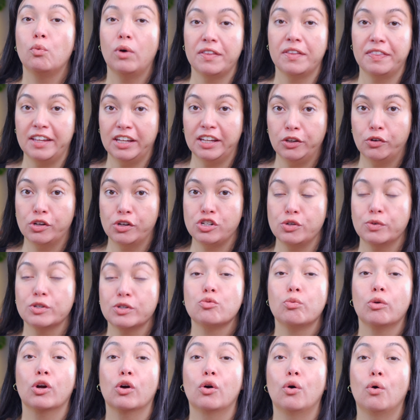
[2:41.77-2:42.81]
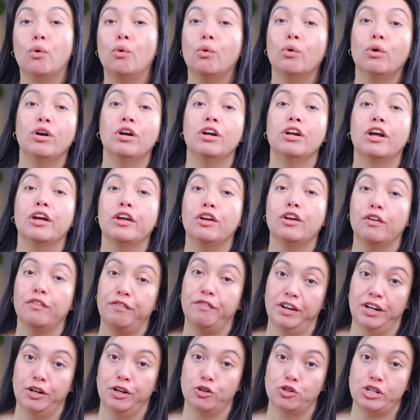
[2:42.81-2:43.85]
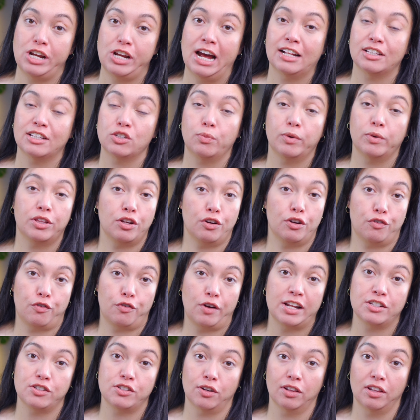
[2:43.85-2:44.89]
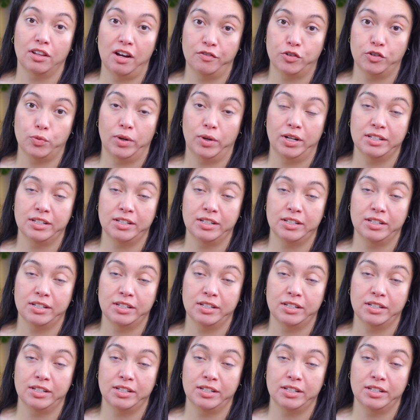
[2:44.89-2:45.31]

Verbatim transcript: one thing you can do is record your video chats with your friends or loved